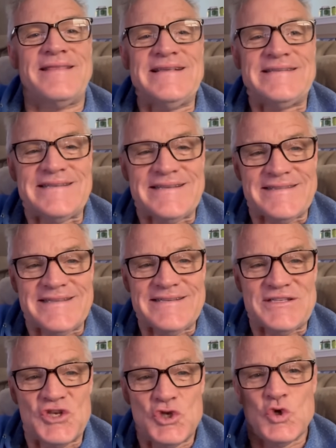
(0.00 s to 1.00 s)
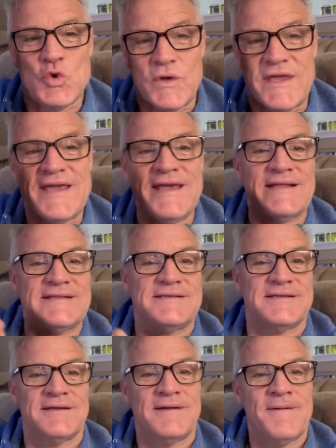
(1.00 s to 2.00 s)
these new kids,